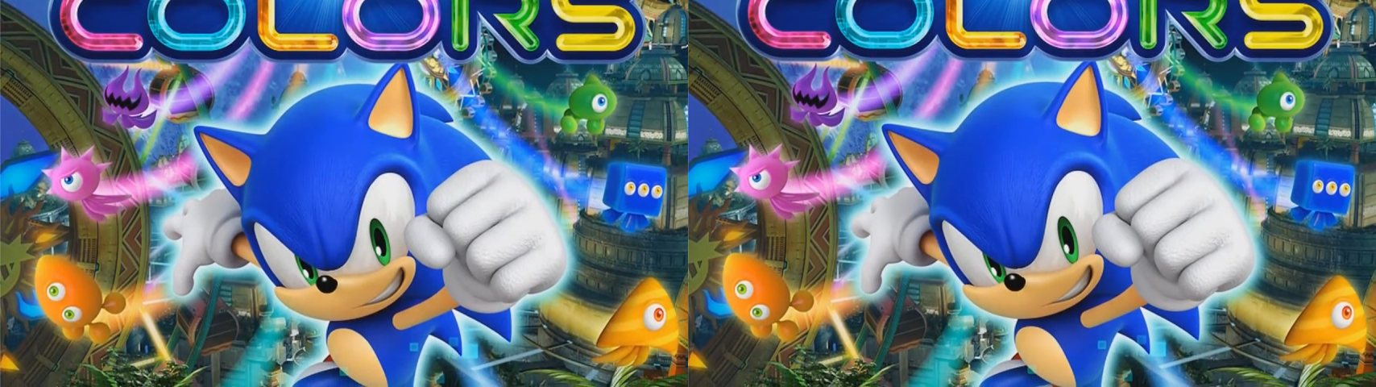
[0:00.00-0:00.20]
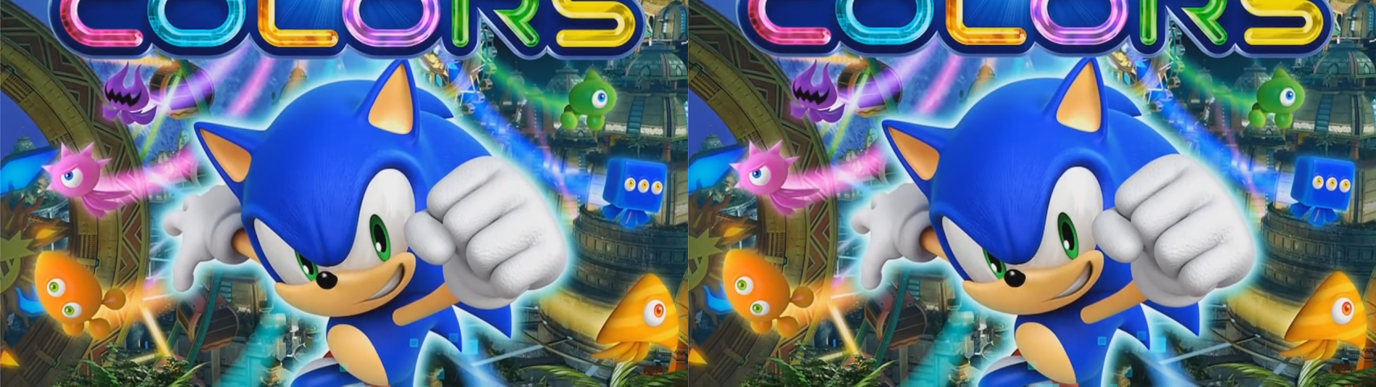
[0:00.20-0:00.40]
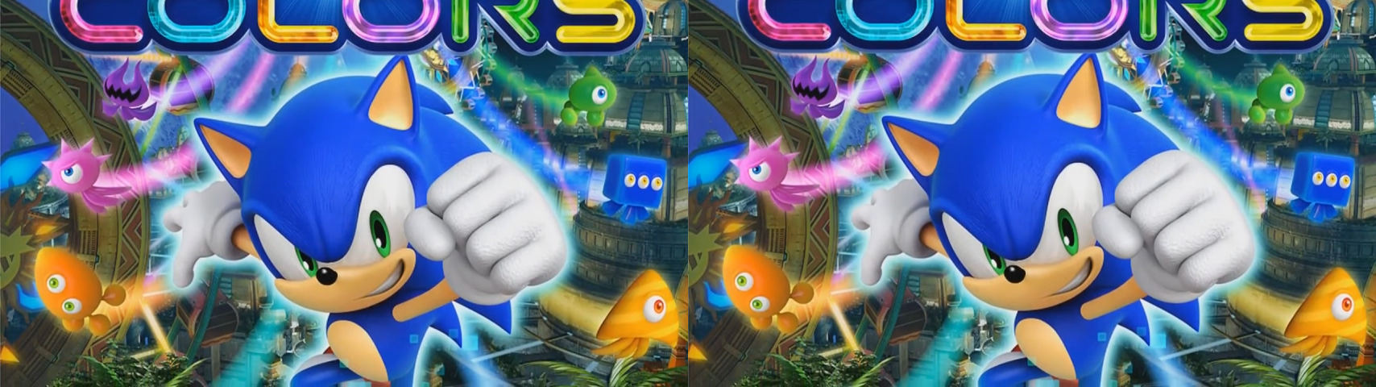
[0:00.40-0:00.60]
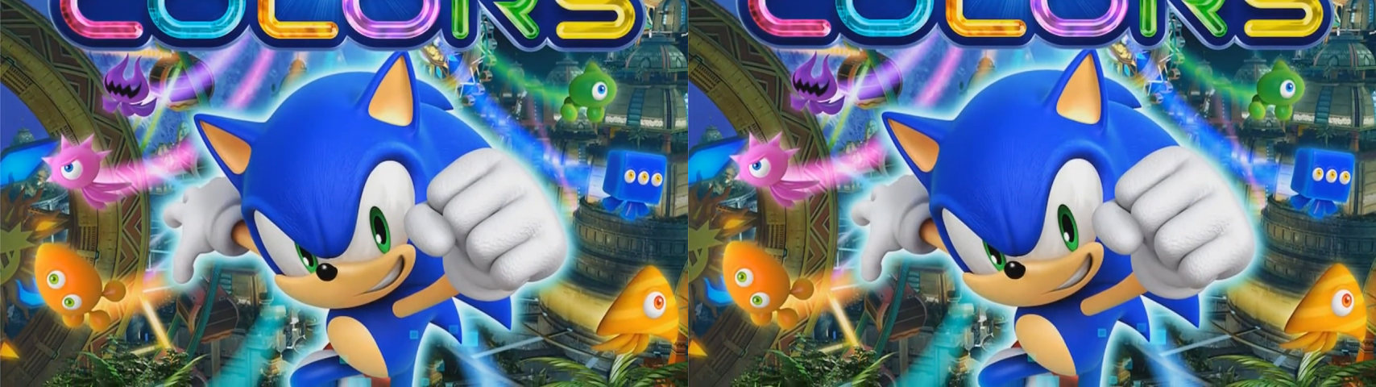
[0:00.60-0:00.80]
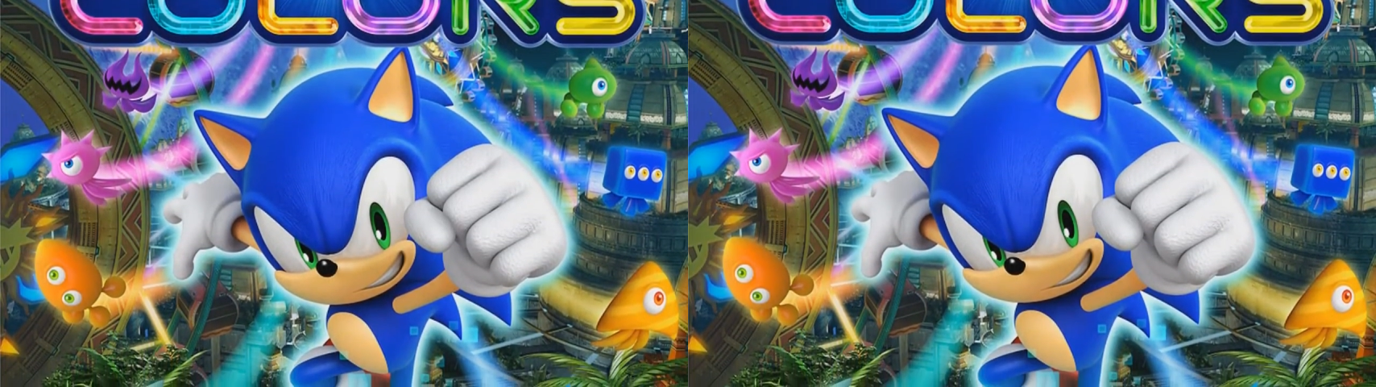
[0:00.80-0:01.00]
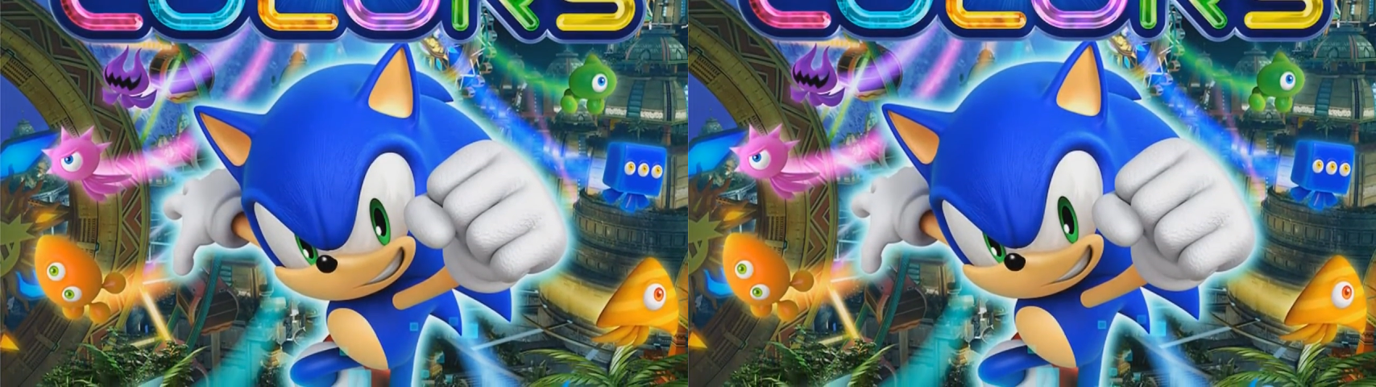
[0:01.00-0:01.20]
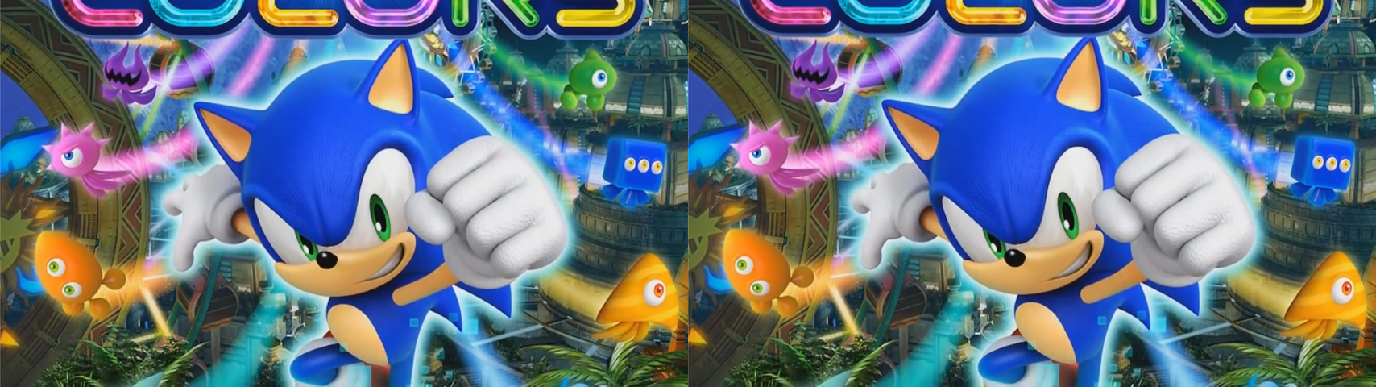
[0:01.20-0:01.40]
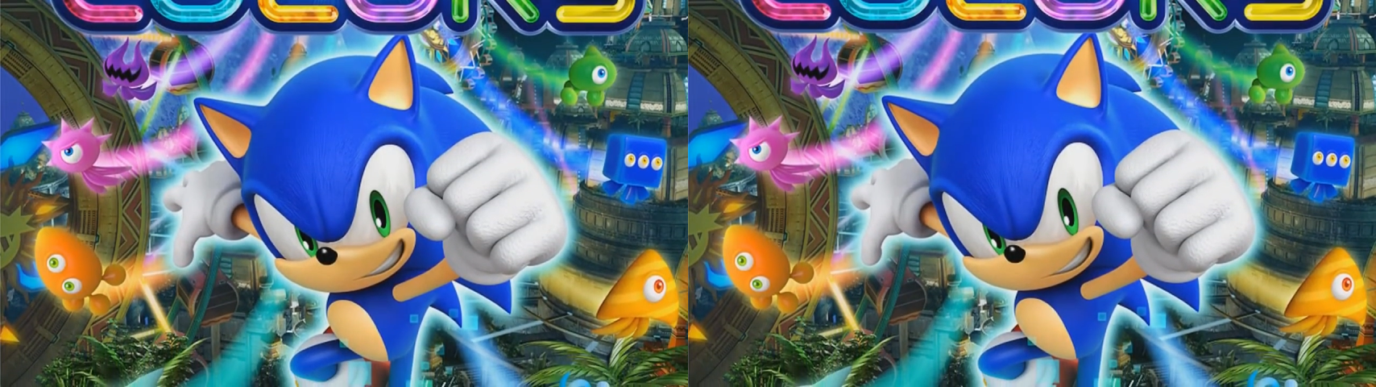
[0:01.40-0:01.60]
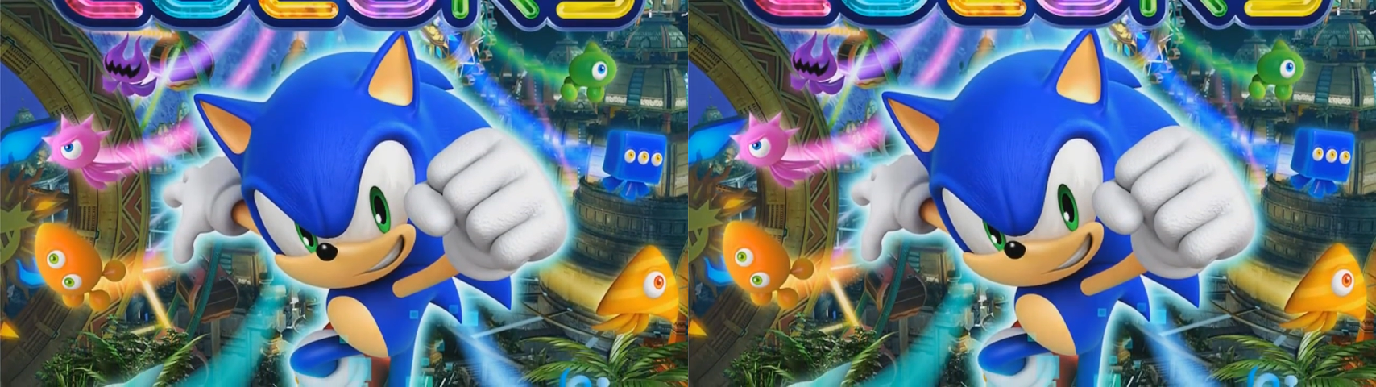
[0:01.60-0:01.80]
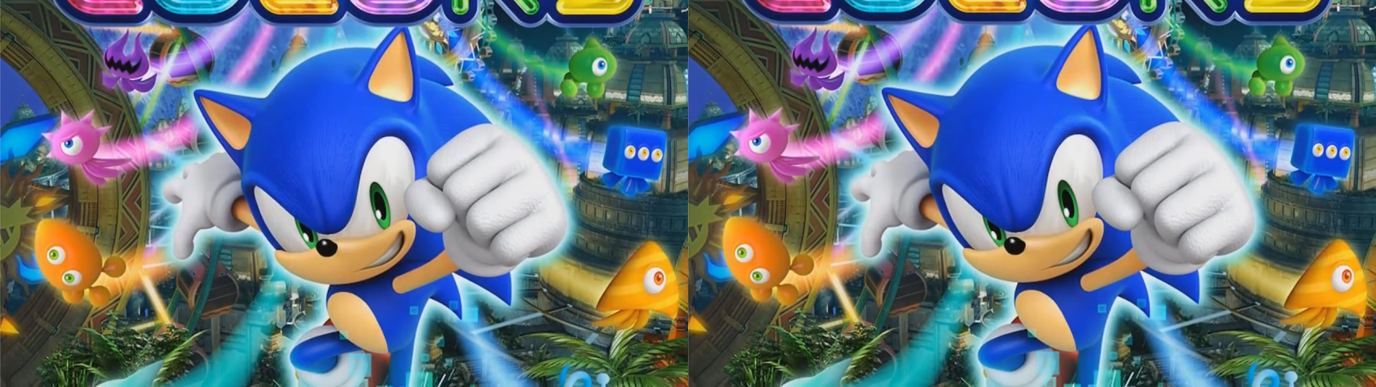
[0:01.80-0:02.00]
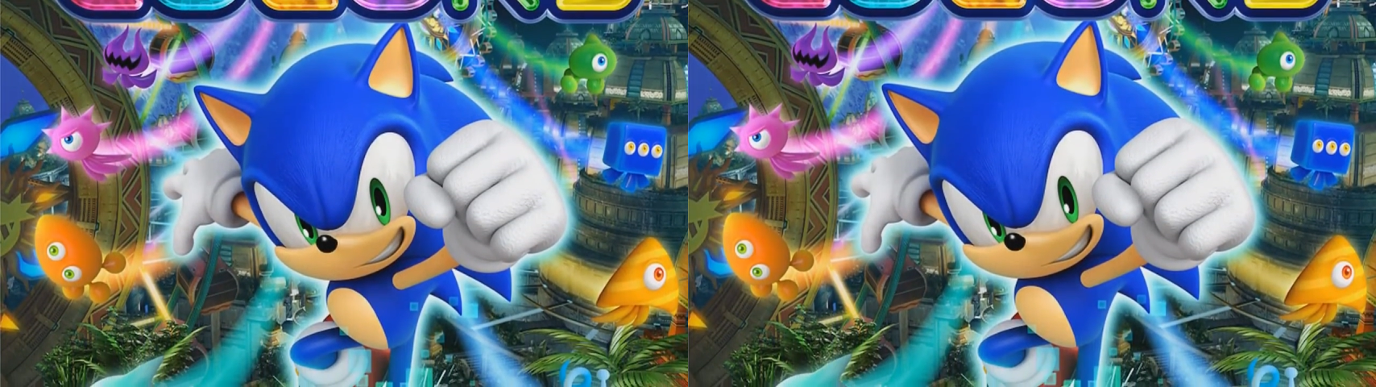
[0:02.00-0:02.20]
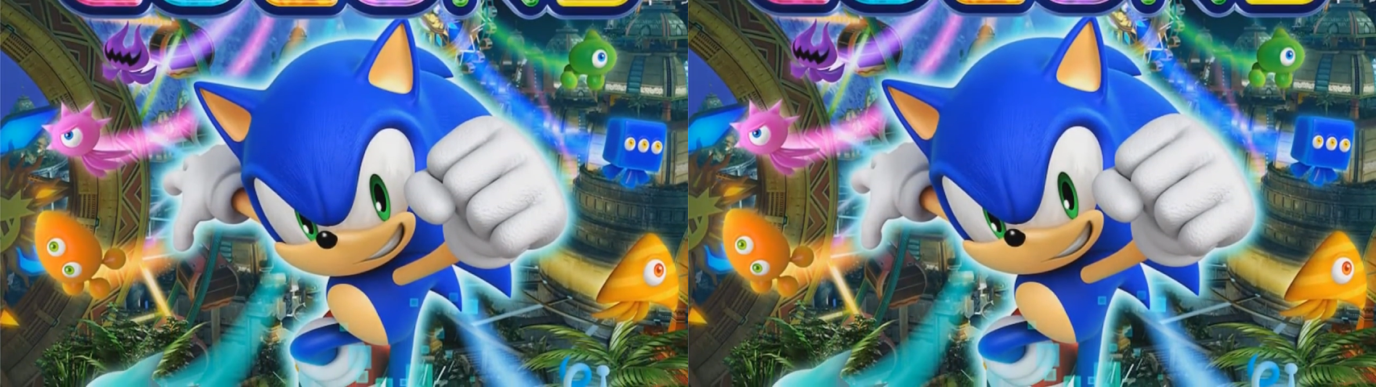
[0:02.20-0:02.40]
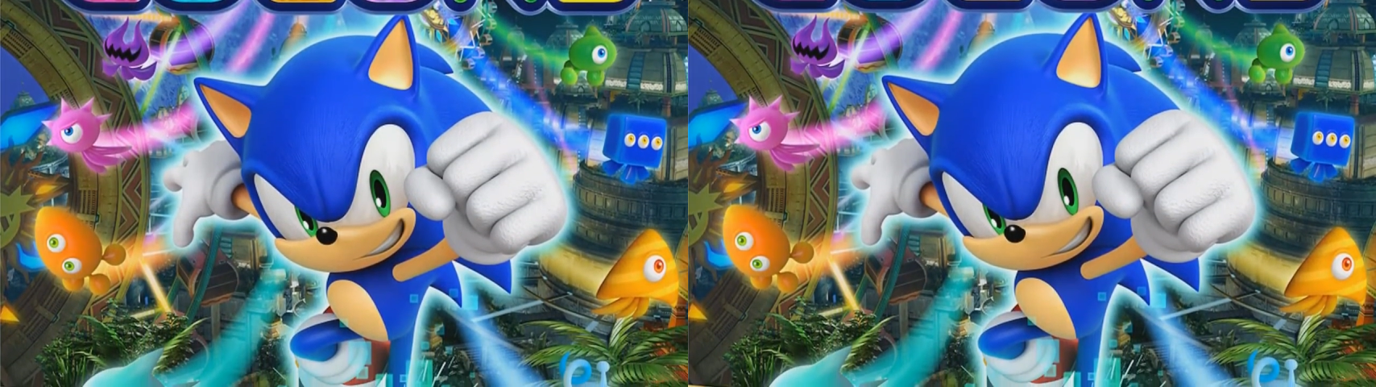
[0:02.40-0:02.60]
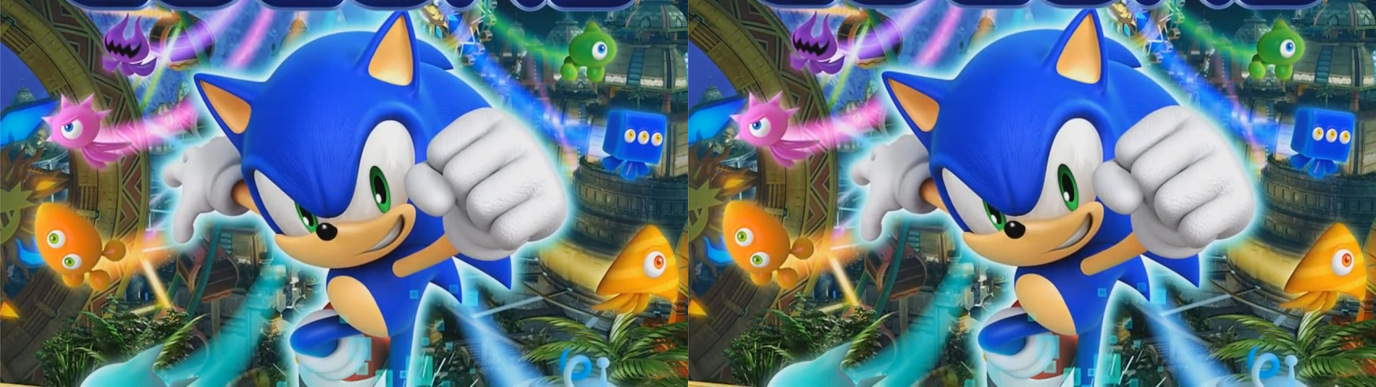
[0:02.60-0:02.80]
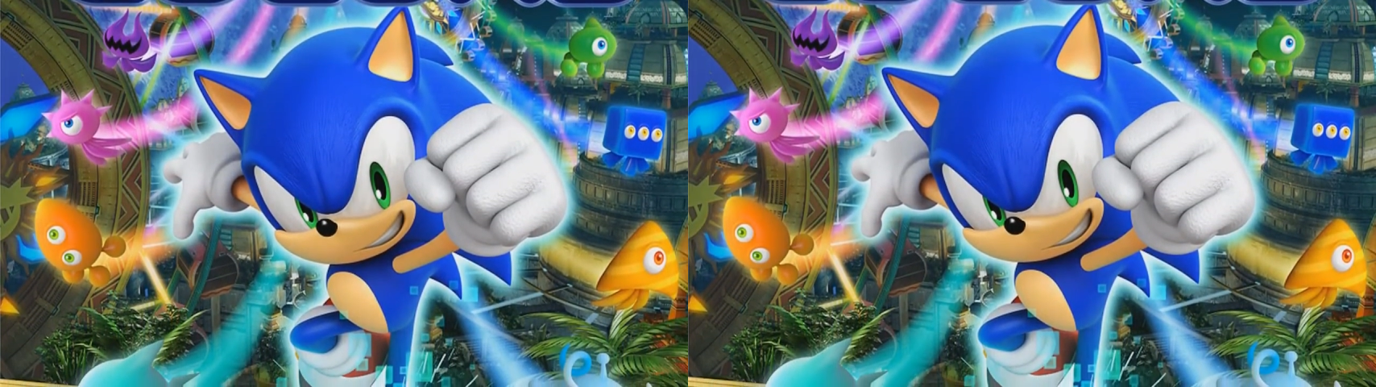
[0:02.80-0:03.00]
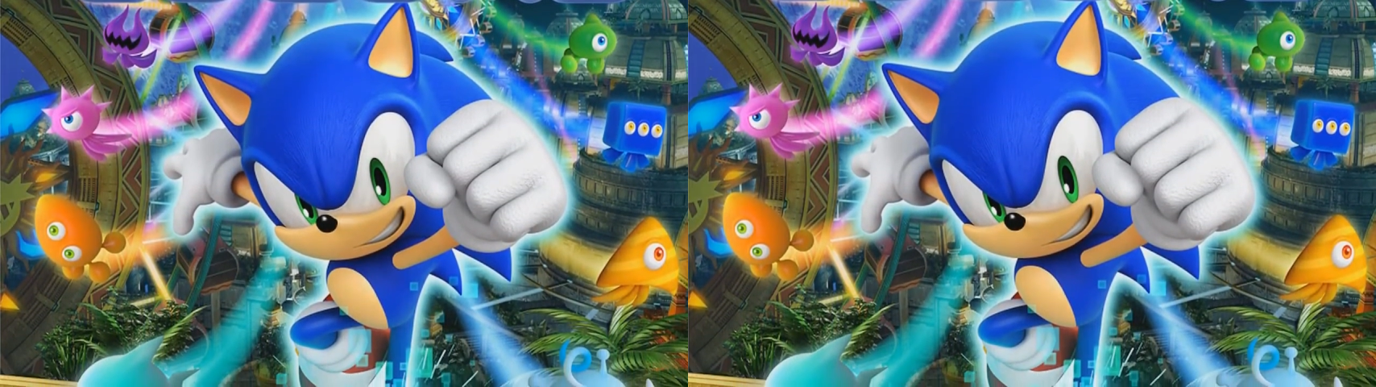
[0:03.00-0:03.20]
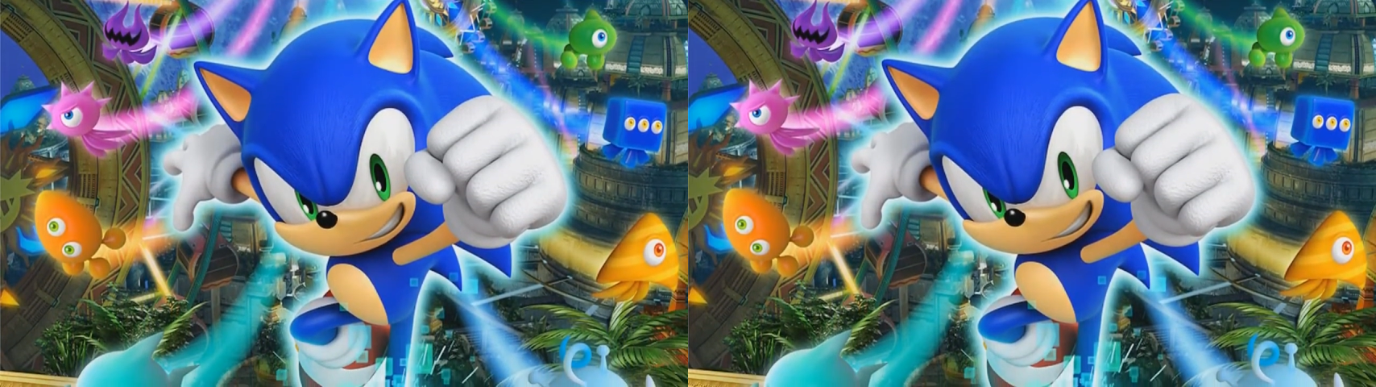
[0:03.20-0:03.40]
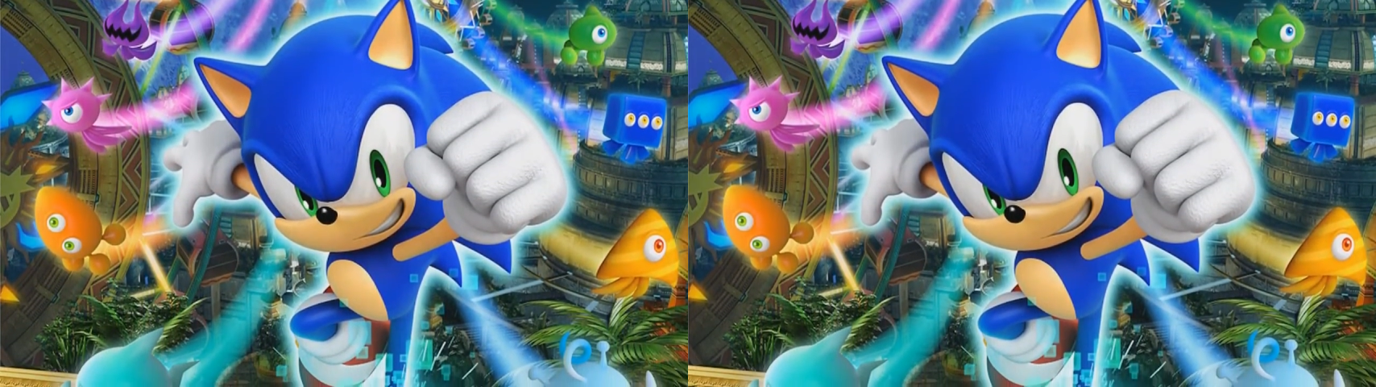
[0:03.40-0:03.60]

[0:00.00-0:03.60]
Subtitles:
Nobody's mouth can be seen.